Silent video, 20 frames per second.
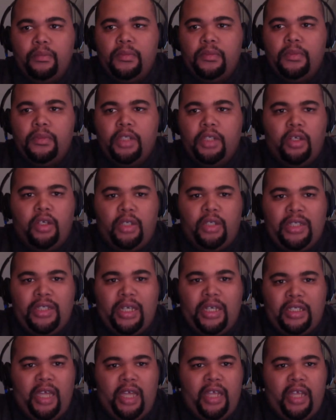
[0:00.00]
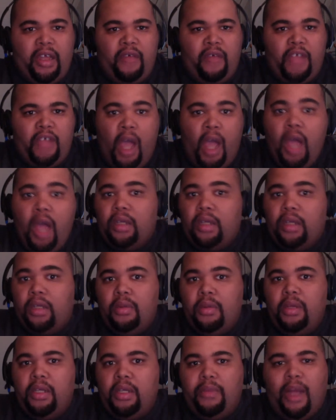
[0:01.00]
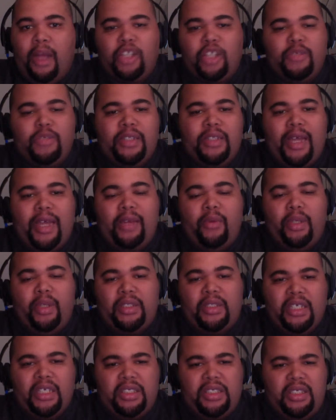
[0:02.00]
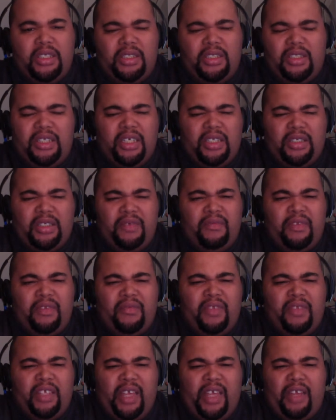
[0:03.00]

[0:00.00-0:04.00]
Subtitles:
These guys are dying off young. I mean, Macho Man died at what, 58 years